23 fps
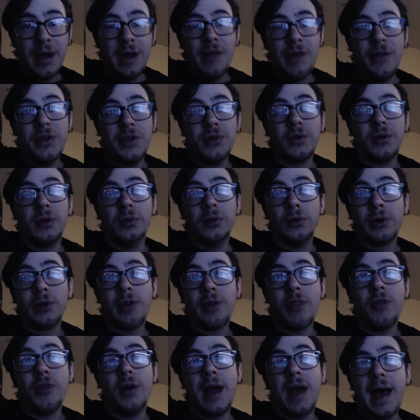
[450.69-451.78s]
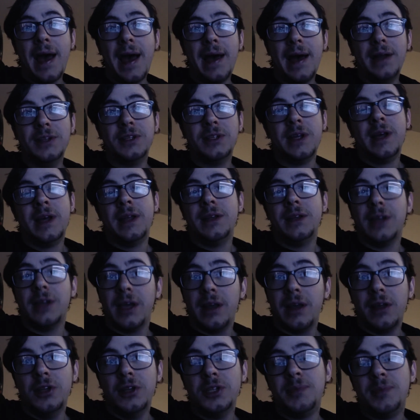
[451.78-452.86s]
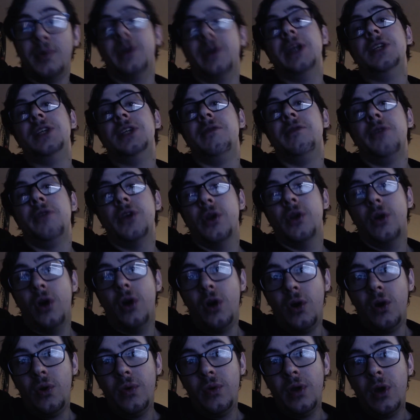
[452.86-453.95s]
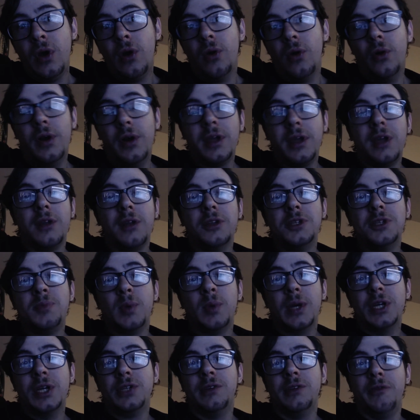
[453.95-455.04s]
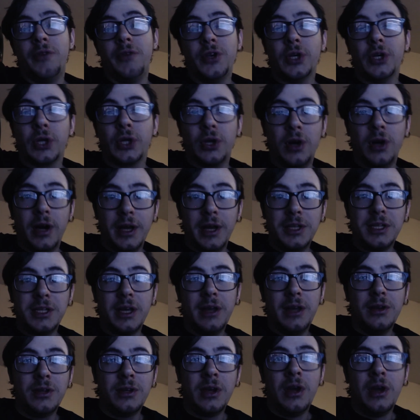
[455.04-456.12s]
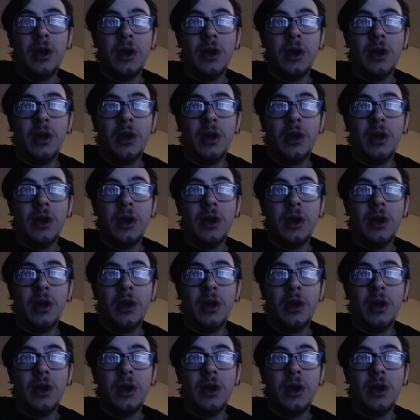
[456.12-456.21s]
Then you can look at their ads to get inspiration for your own, or to get inspiration for your content,